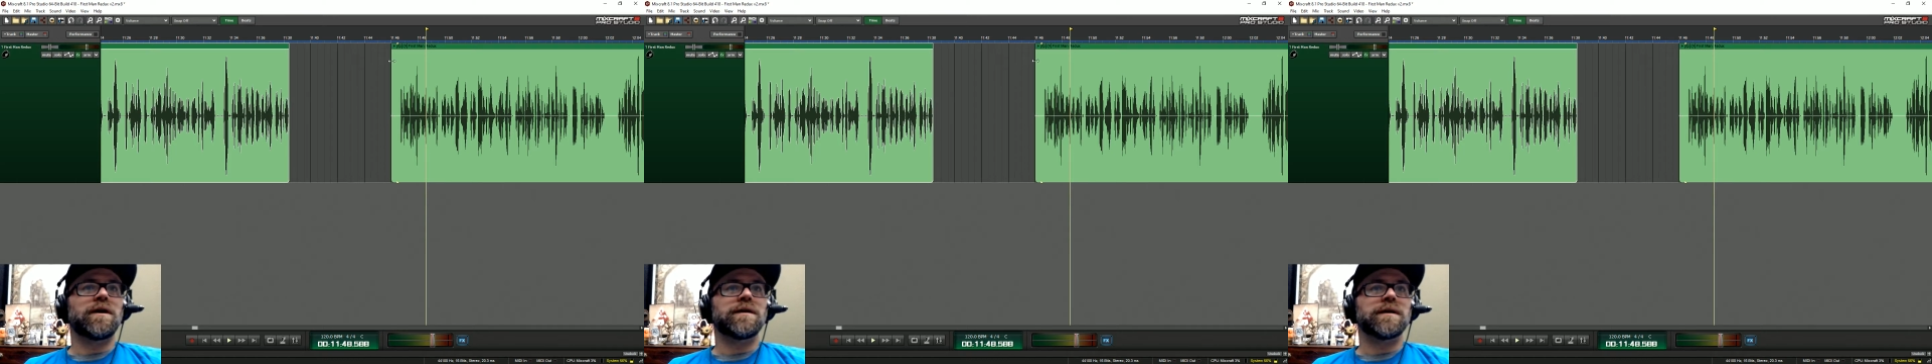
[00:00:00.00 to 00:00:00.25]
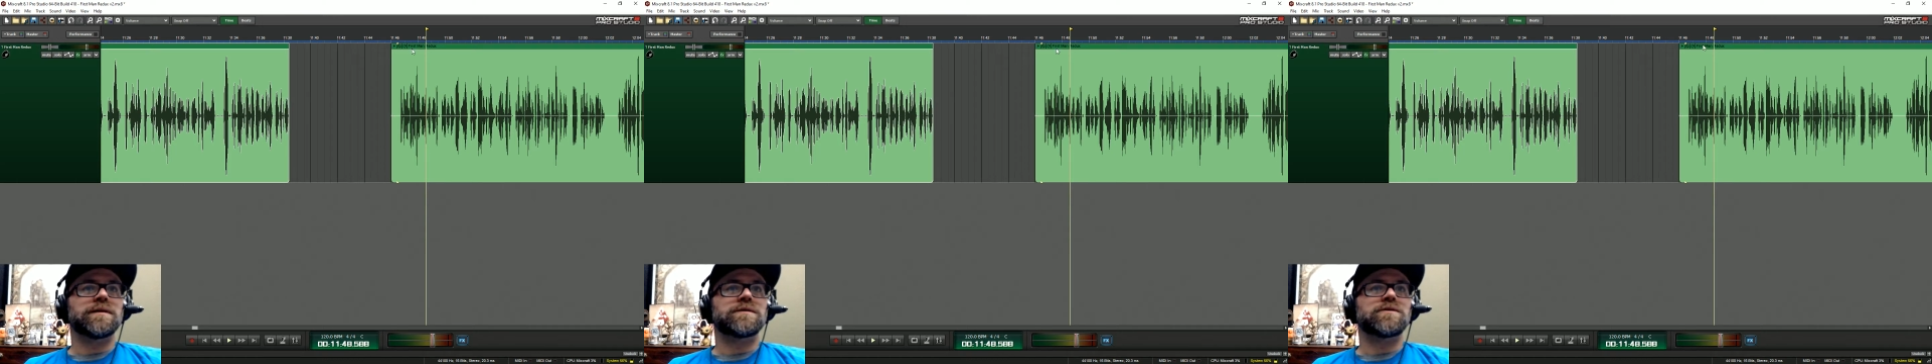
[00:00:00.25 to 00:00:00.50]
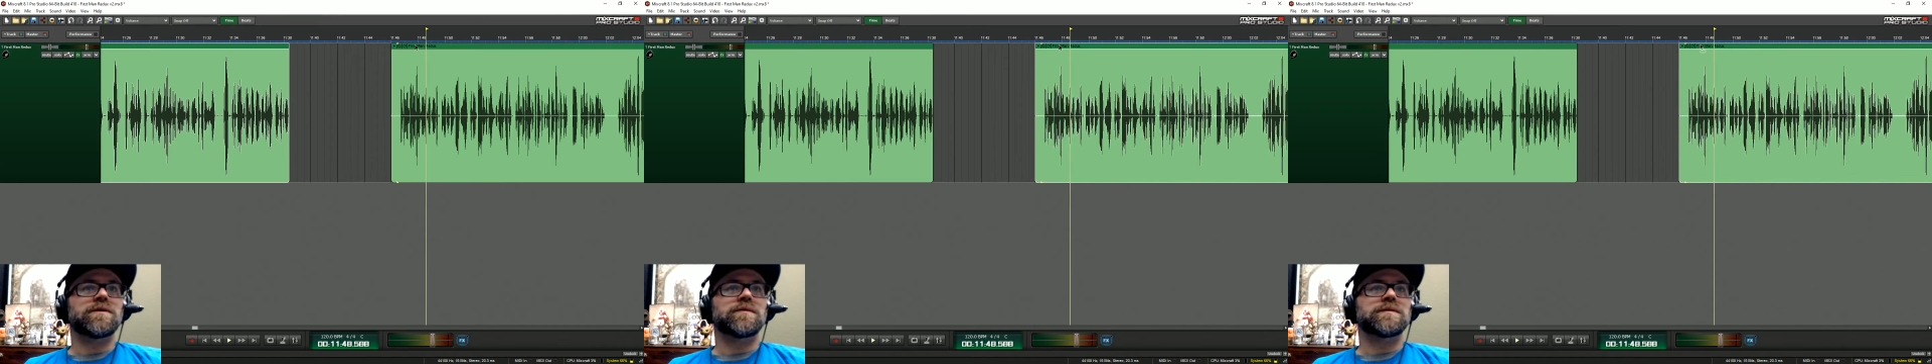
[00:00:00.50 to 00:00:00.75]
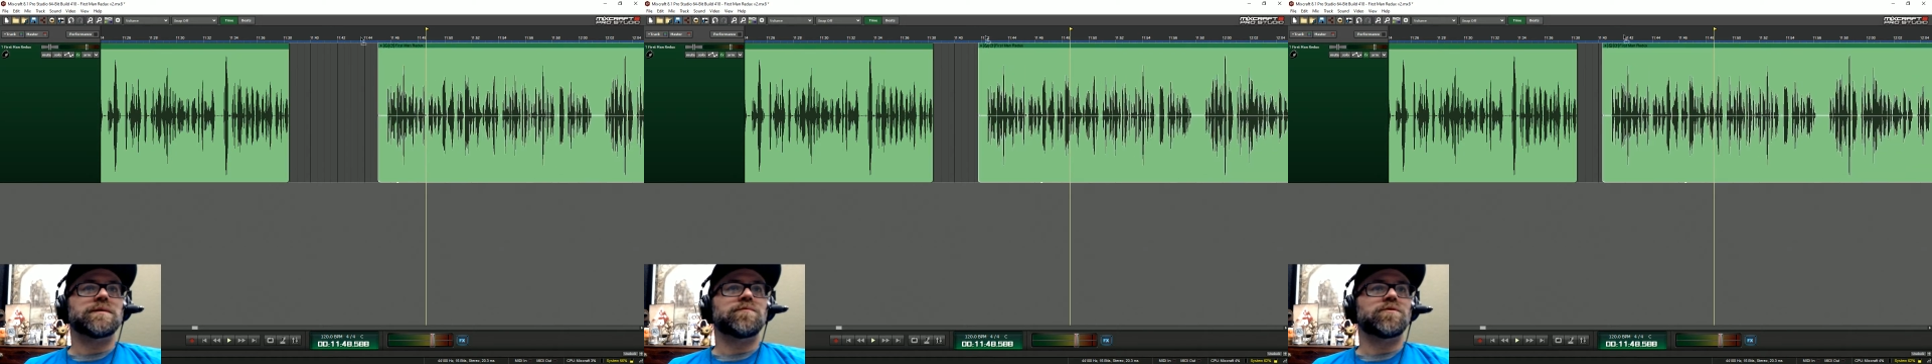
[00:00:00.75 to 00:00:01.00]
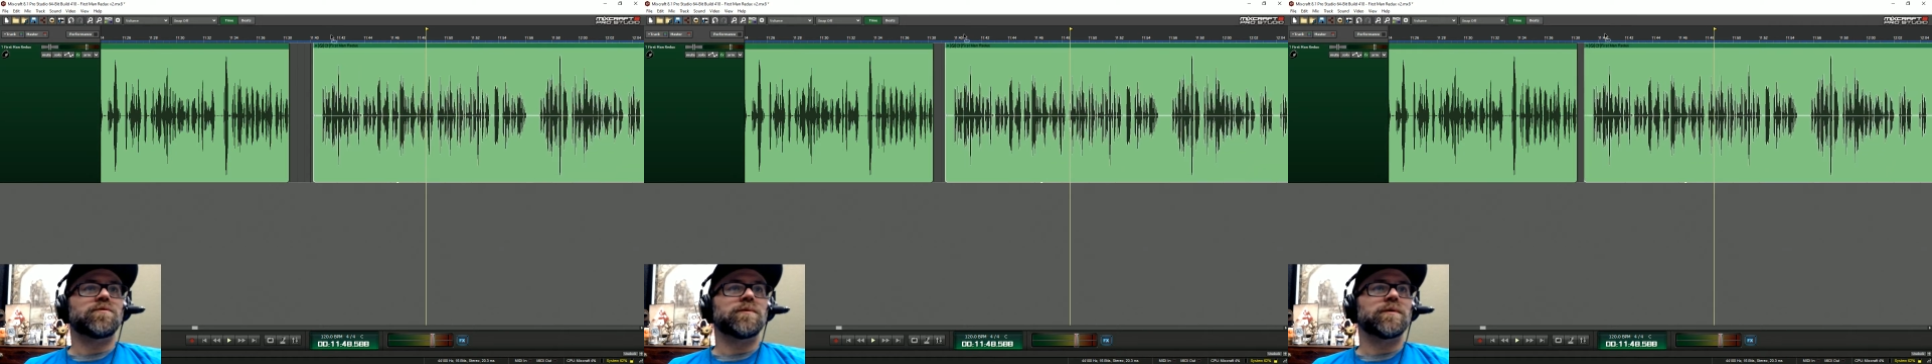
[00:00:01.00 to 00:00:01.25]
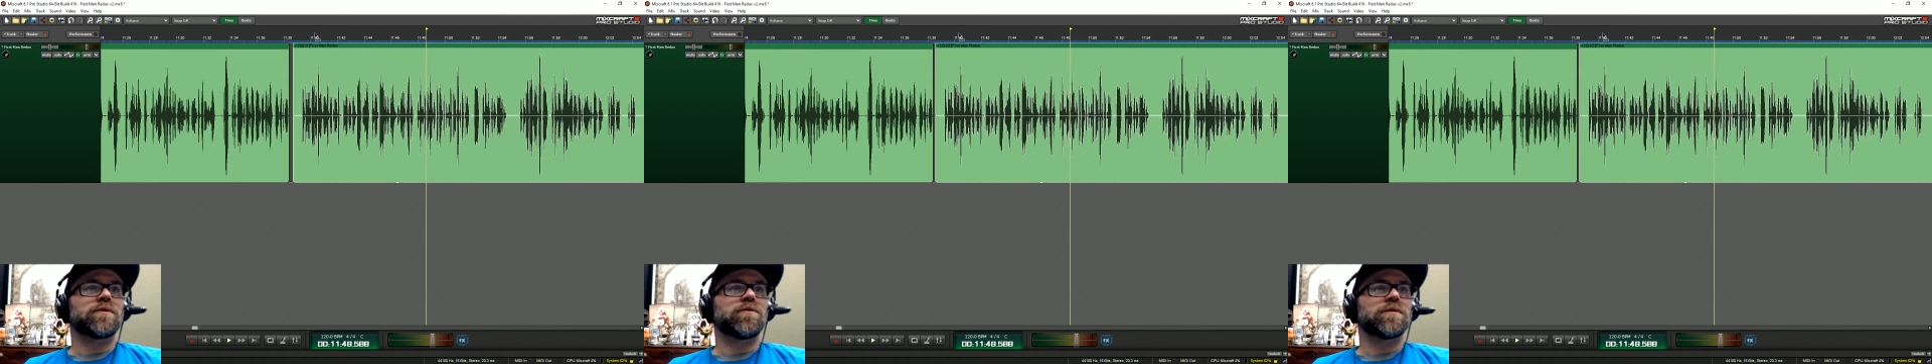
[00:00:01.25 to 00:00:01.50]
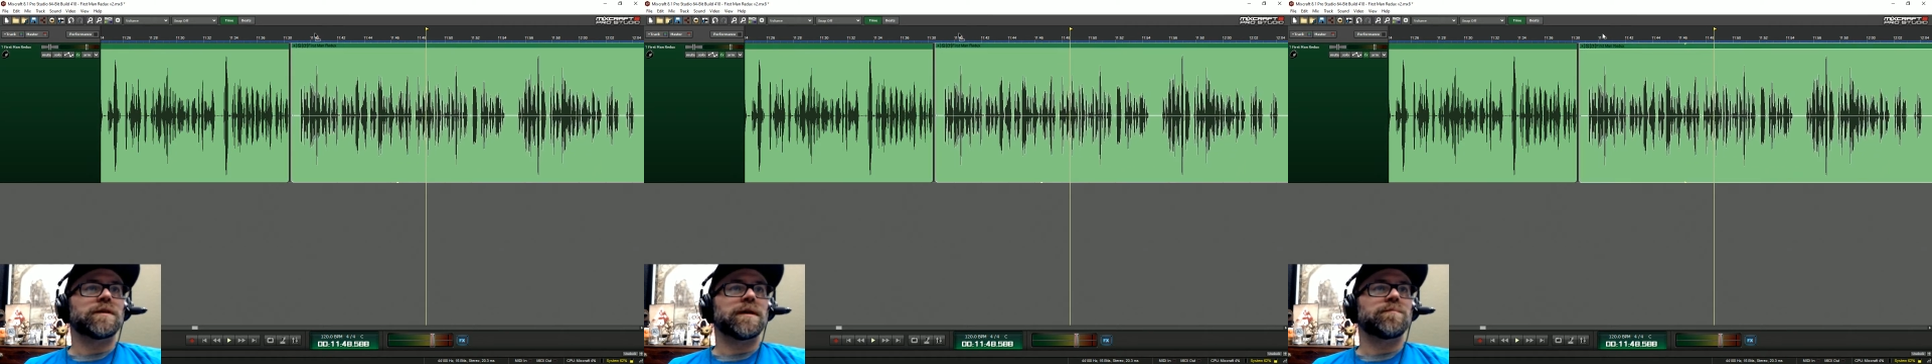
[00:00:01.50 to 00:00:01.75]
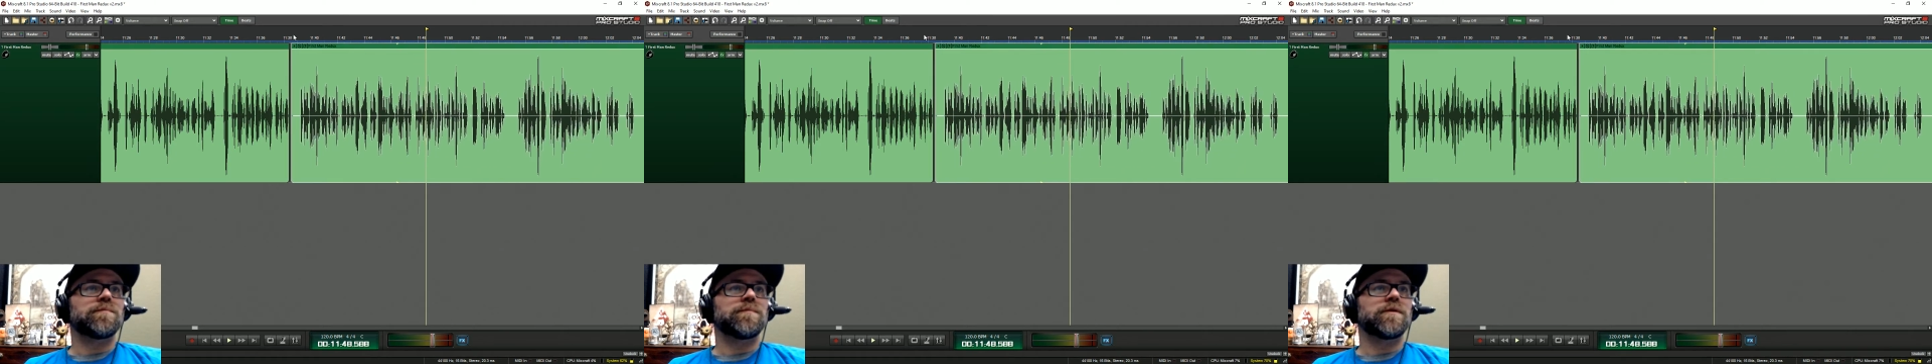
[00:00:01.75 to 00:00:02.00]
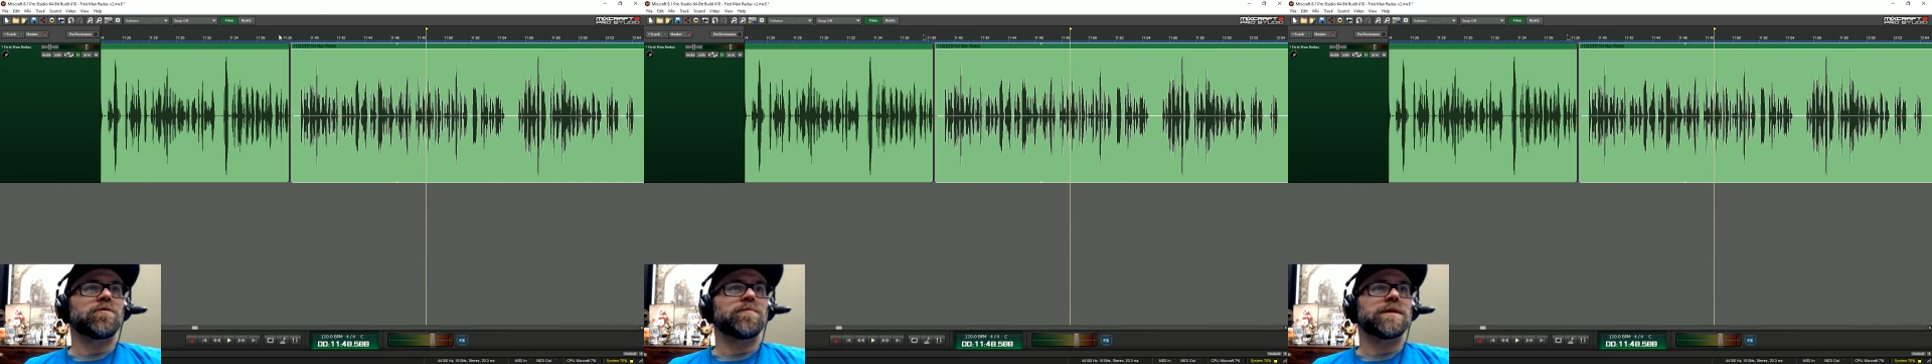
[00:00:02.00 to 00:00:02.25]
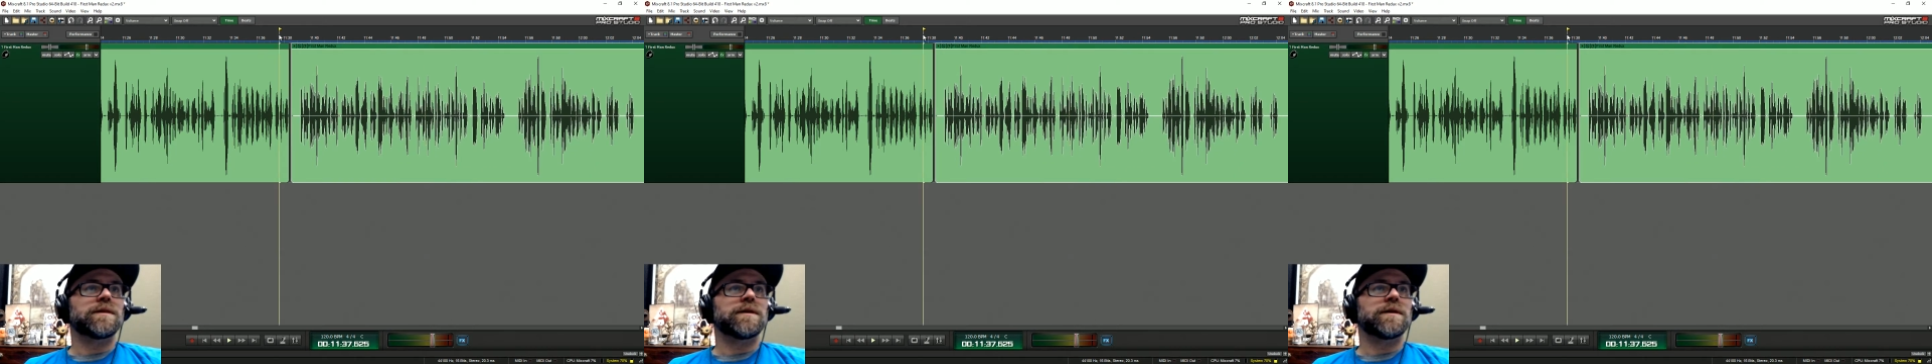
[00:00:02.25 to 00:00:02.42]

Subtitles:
and so I was able to re-record that little bit there.